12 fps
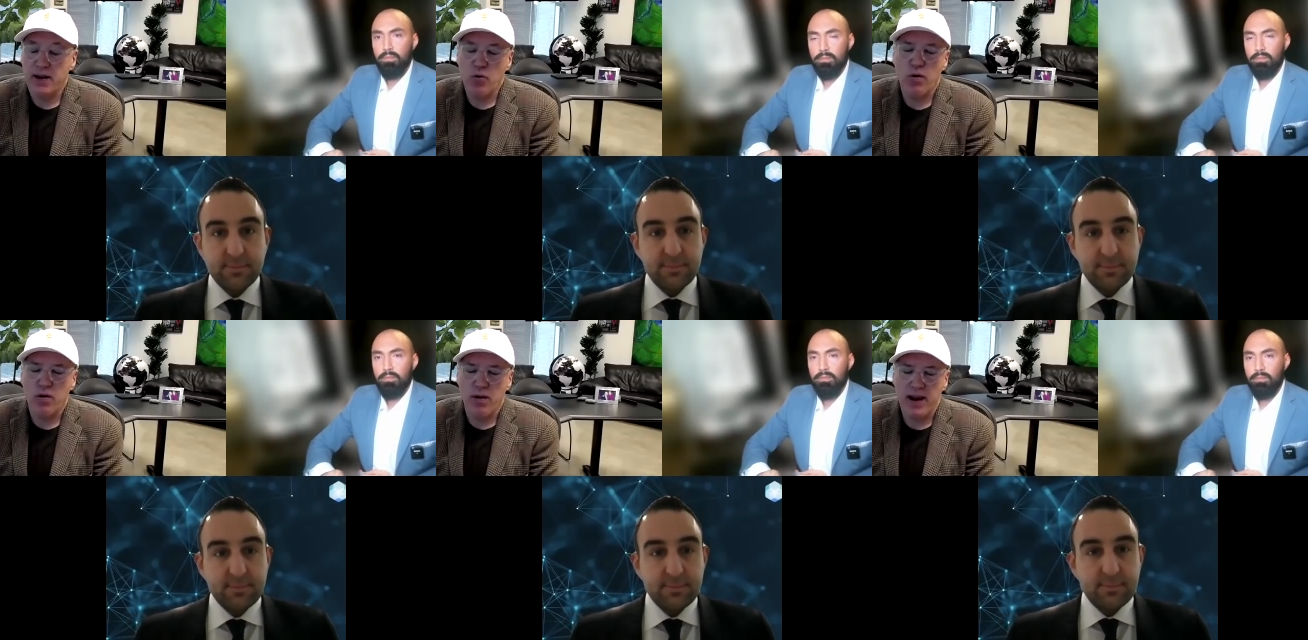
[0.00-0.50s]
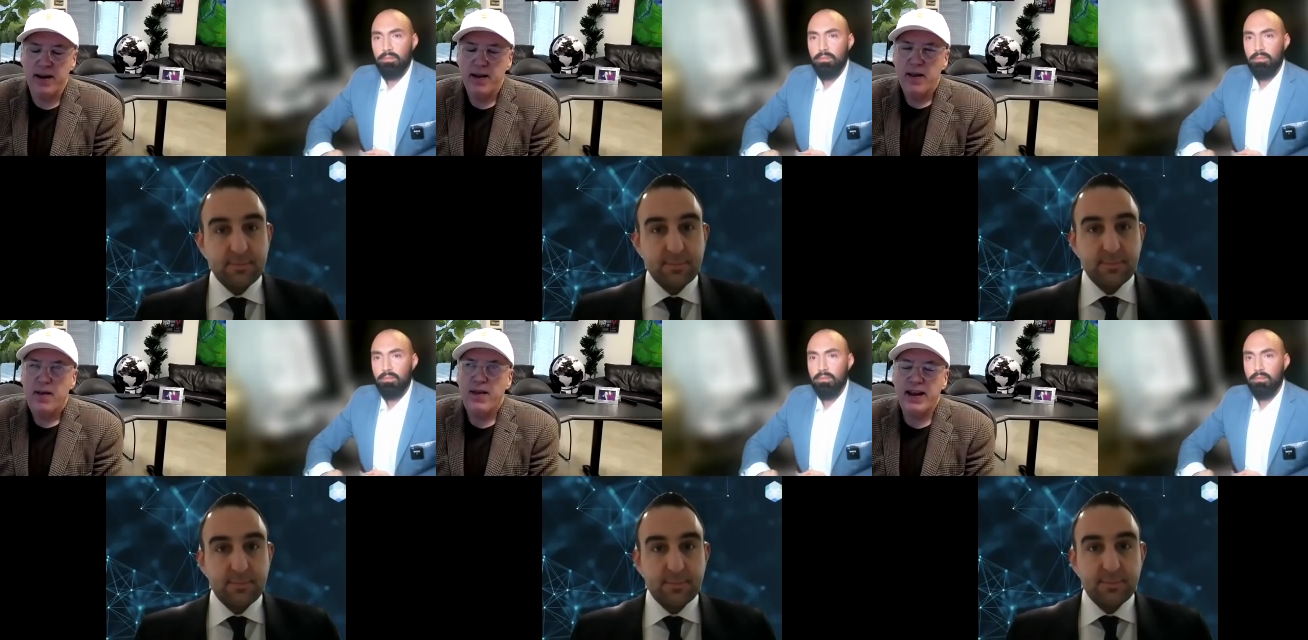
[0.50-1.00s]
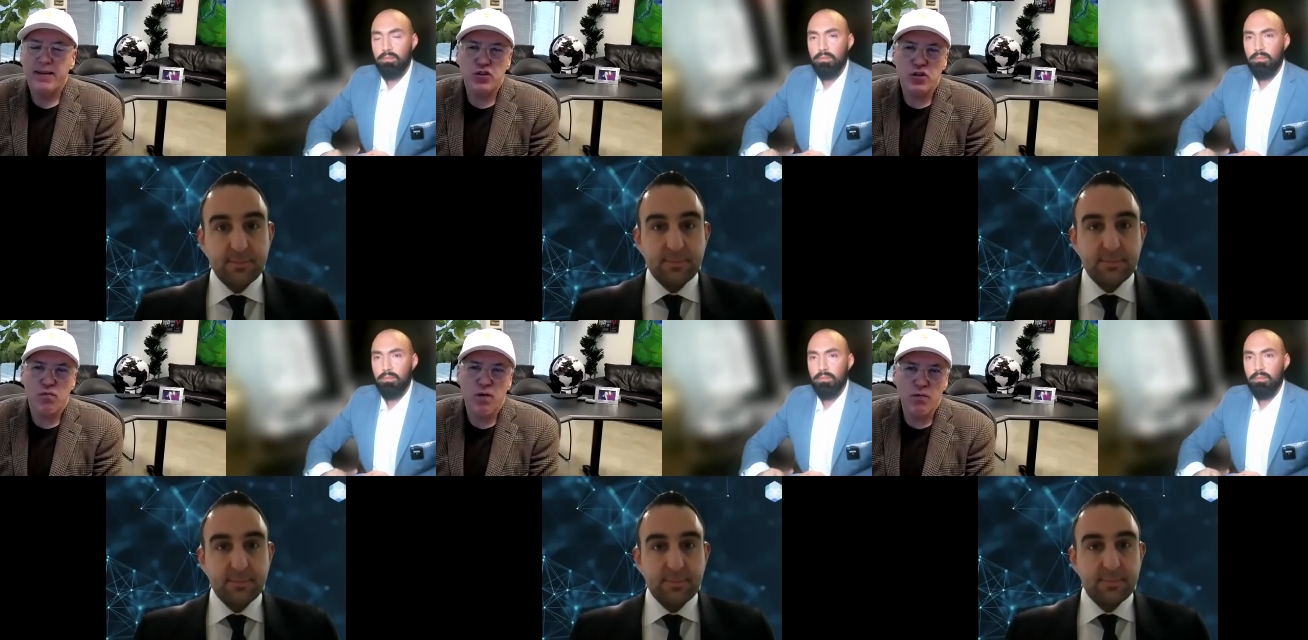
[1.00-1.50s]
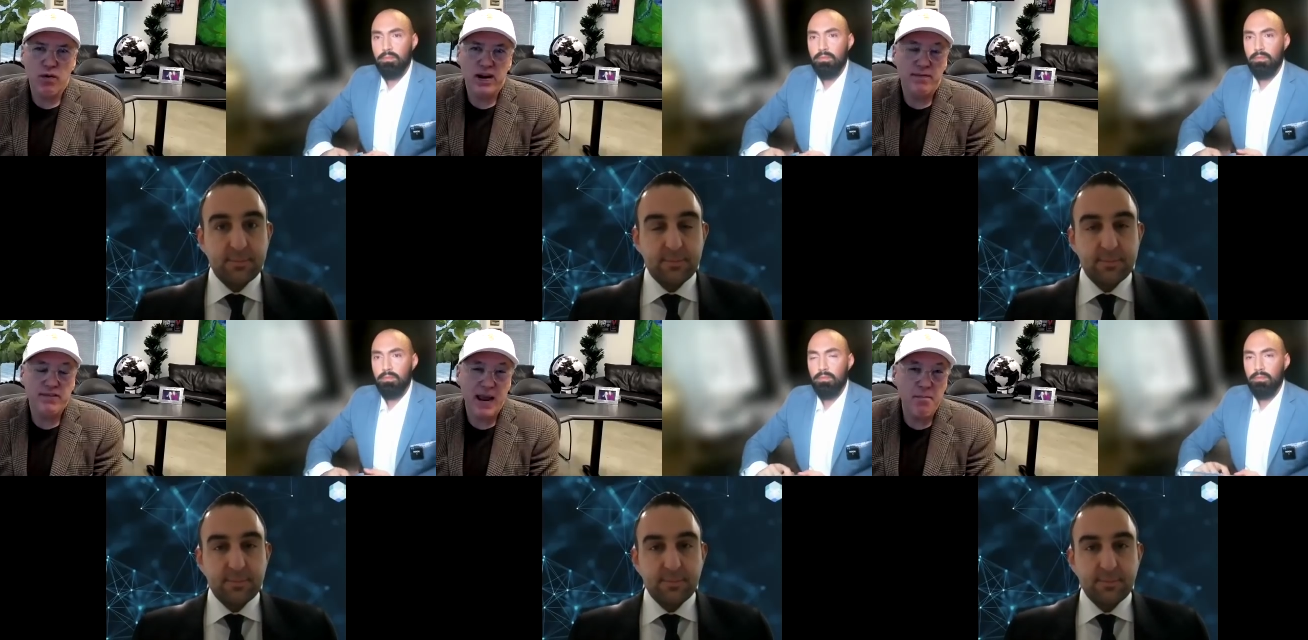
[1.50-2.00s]
Speaker 1: quarter end, that gives us a run rate of
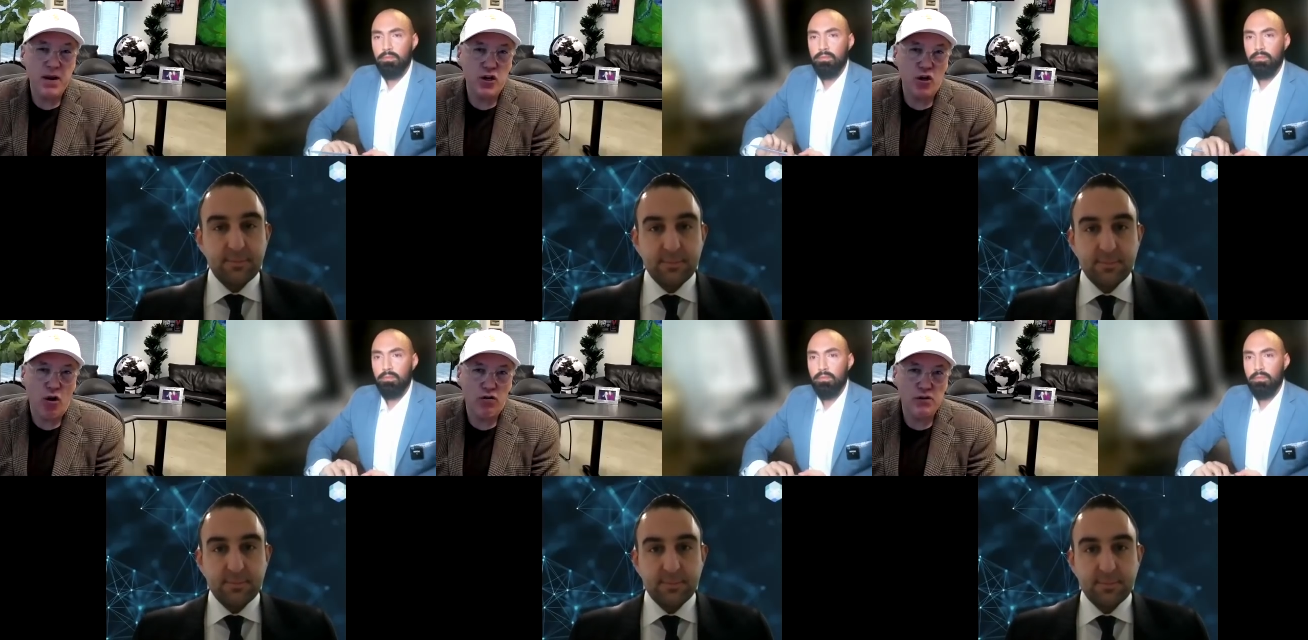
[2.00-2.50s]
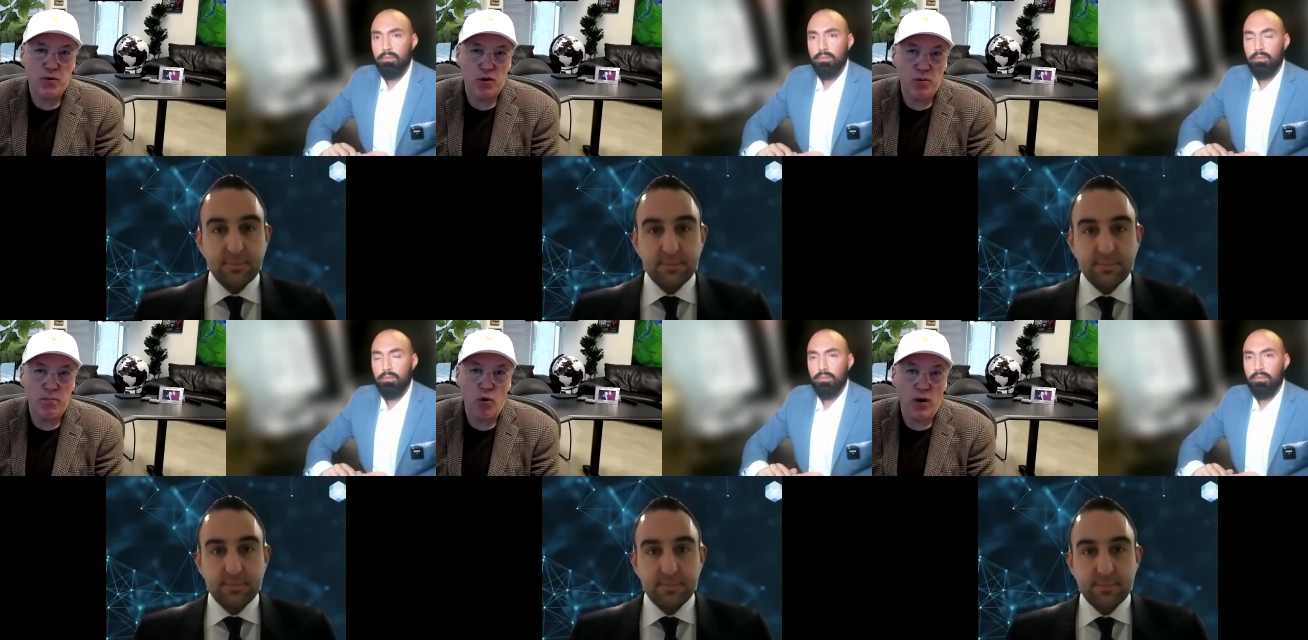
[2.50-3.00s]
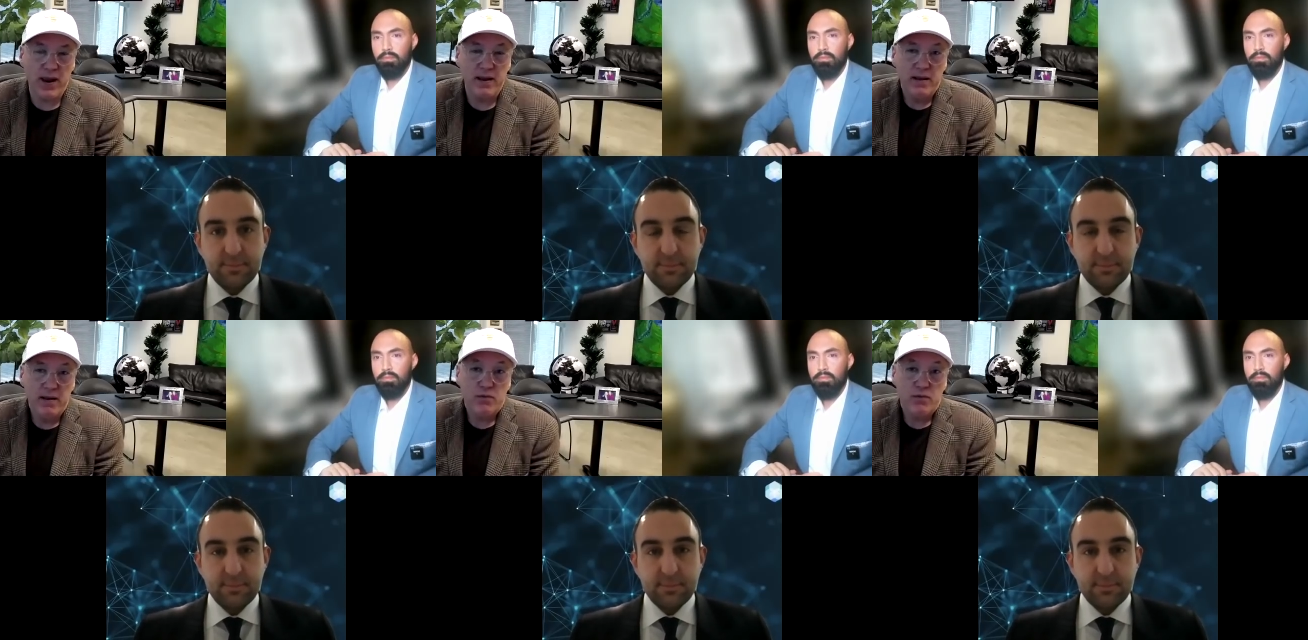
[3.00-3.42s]
$10 million per employee.